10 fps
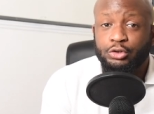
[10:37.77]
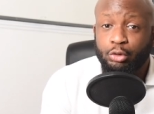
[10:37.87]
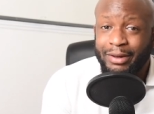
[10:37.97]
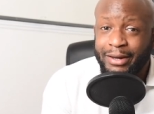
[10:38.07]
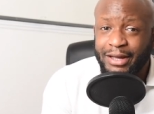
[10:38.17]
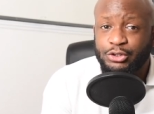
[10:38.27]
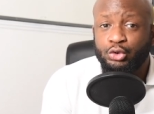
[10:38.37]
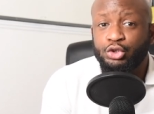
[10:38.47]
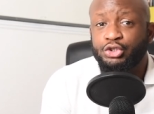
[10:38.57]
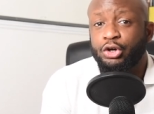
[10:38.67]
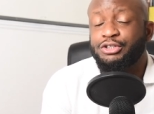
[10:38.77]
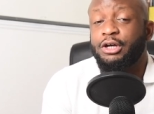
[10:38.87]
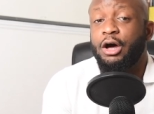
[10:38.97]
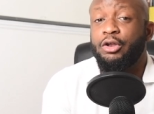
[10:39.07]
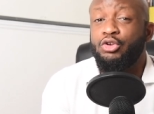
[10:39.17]
So my next two stocks
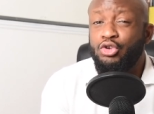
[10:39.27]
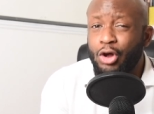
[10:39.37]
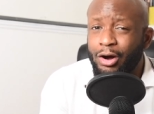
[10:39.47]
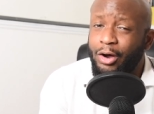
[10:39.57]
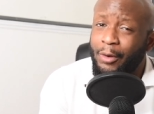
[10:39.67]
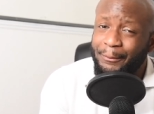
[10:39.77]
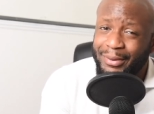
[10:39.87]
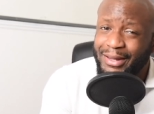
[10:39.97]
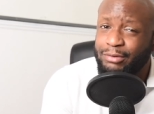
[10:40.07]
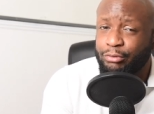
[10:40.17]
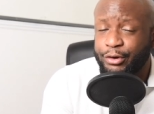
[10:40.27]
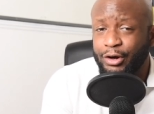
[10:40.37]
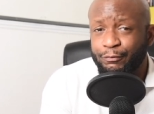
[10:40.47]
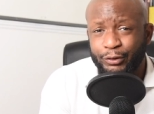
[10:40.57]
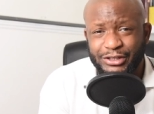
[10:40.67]
are not compatible complete
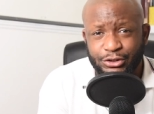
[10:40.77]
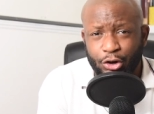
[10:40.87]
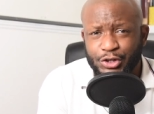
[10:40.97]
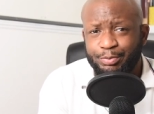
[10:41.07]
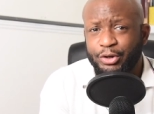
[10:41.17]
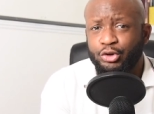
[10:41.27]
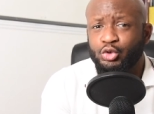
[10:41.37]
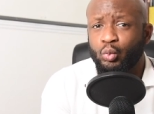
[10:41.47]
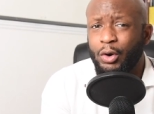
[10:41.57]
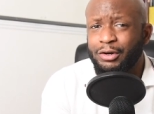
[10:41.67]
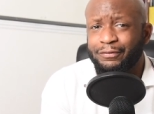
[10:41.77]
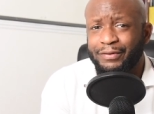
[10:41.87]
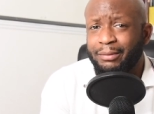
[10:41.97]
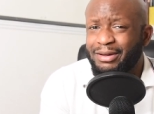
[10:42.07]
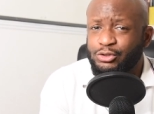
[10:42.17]
recovery stocks because one of
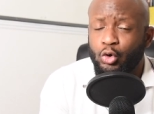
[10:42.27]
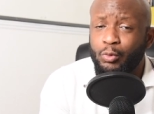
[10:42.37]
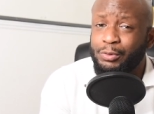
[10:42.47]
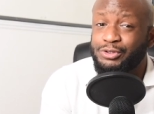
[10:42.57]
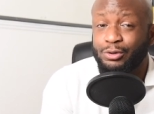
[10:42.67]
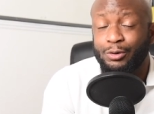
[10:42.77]
them has almost